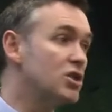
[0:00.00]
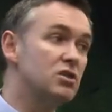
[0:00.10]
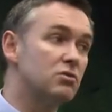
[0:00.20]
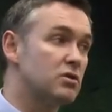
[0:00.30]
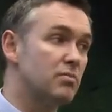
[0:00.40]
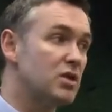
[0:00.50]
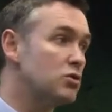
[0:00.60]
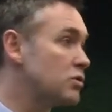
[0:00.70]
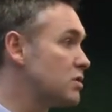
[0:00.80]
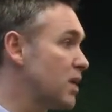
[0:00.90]
She's also being
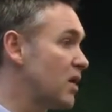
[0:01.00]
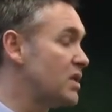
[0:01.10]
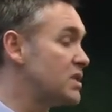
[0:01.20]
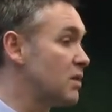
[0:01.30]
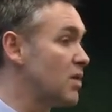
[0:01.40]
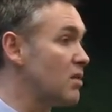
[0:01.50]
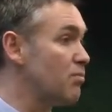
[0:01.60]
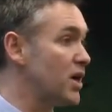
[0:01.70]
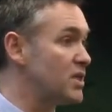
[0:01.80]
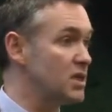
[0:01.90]
talked about in some other
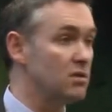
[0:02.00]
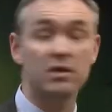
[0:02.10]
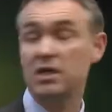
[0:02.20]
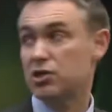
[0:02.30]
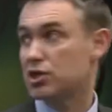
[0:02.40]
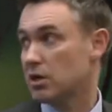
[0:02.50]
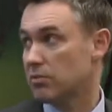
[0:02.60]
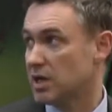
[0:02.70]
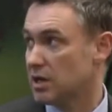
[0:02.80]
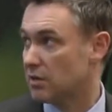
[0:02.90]
press, including in
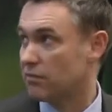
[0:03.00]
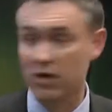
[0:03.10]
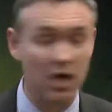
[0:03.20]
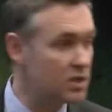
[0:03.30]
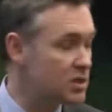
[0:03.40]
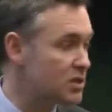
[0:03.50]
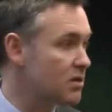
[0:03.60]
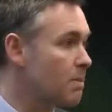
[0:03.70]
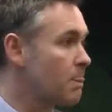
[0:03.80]
Germany and in France.